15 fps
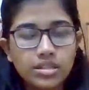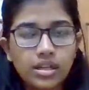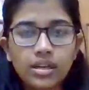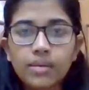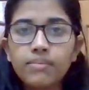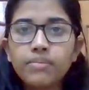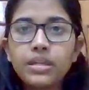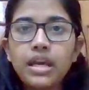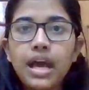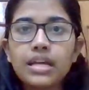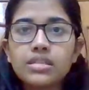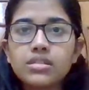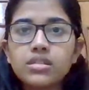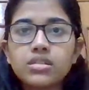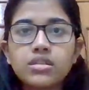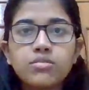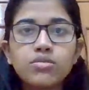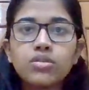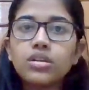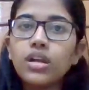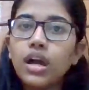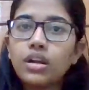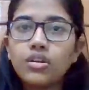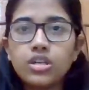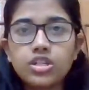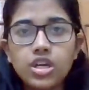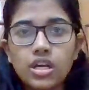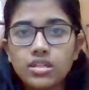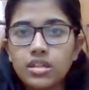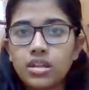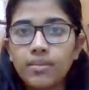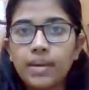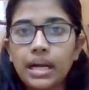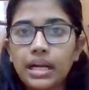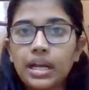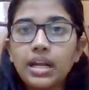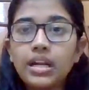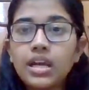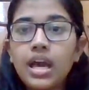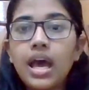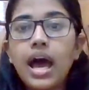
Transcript: A company has distributed 100 shares in the market,